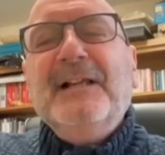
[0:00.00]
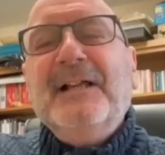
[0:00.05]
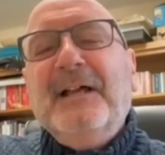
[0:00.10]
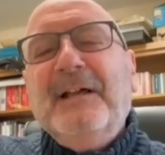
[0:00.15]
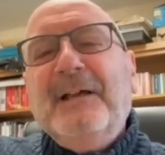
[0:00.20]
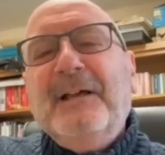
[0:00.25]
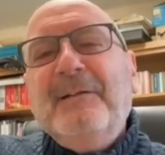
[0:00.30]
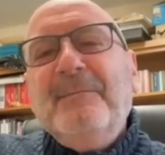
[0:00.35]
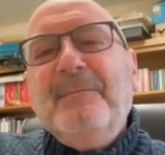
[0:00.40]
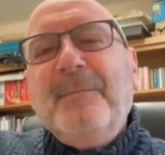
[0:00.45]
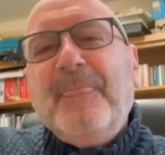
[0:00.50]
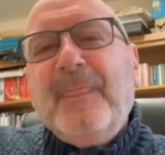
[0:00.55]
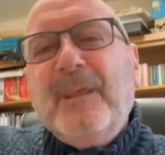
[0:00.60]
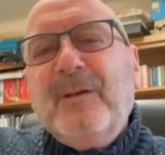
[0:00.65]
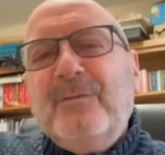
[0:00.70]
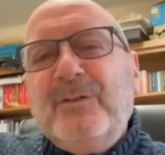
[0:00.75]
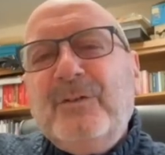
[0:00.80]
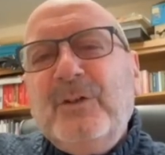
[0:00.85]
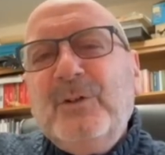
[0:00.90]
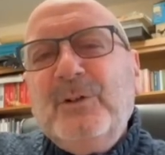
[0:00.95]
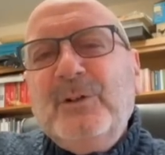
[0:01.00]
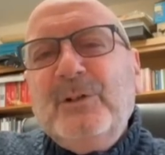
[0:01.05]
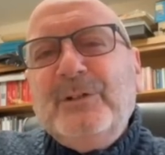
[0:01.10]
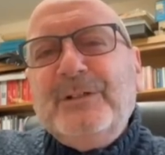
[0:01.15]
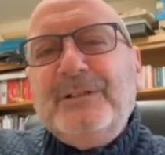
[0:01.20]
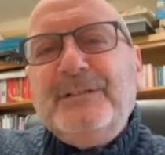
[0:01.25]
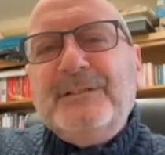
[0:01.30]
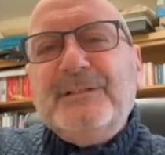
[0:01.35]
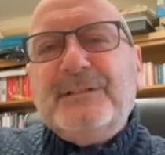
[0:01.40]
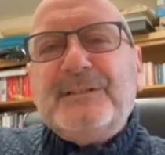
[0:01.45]
Um, if you
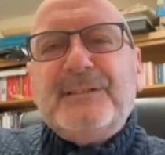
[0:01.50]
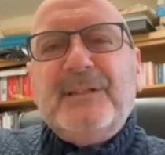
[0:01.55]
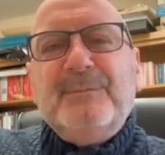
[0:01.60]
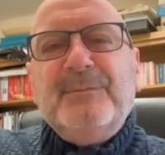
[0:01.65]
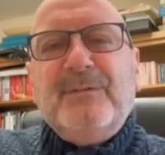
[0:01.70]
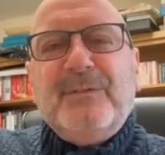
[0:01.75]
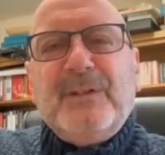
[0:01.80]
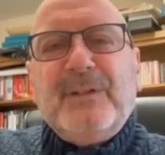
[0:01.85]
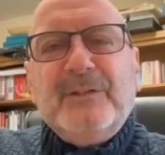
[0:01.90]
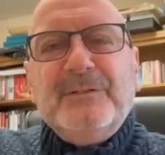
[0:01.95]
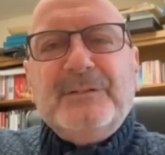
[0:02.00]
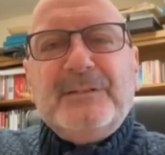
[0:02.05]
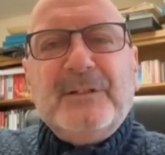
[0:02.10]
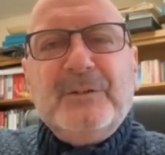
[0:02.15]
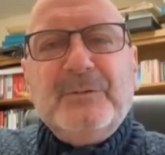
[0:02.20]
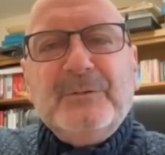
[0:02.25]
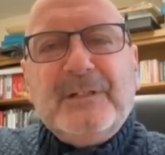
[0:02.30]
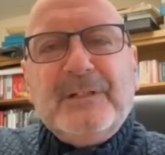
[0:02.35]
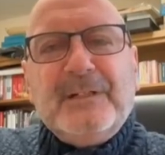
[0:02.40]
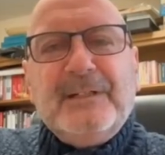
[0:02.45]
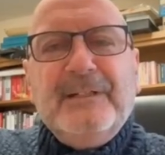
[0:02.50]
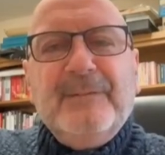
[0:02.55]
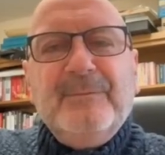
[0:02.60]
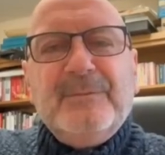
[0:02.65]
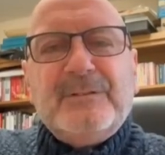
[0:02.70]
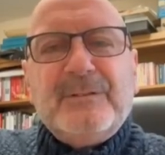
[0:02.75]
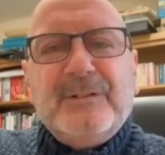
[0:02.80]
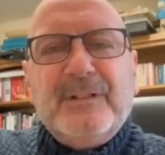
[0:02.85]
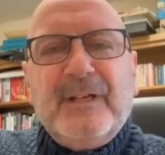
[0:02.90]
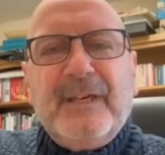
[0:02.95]
look at some of those old
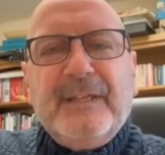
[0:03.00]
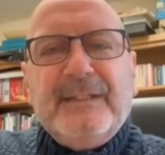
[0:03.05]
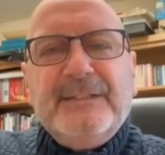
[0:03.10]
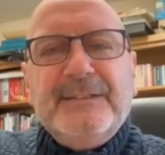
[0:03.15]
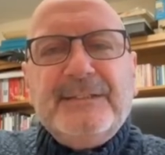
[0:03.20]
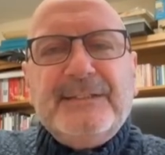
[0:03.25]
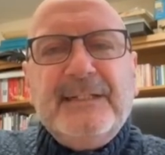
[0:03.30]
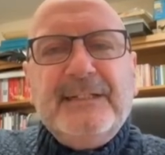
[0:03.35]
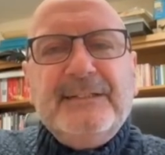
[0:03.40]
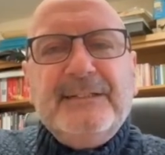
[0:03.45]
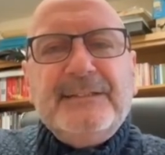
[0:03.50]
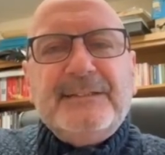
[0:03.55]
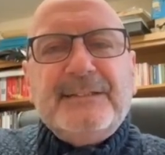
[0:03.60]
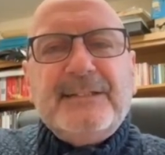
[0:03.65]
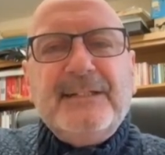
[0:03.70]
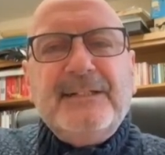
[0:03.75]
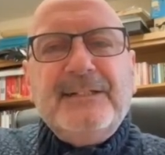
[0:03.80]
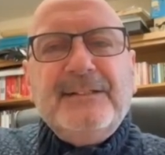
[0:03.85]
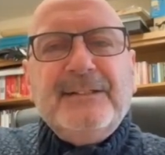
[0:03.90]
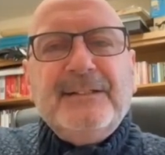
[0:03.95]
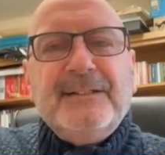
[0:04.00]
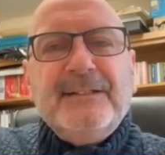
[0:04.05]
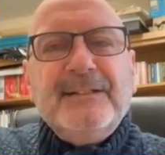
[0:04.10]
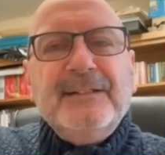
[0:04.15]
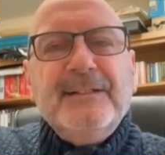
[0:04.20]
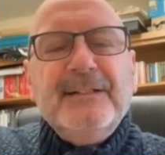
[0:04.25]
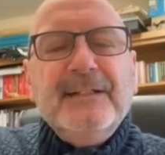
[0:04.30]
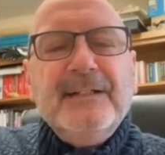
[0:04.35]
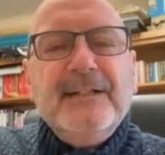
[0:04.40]
clips with Ike and Tina Turner,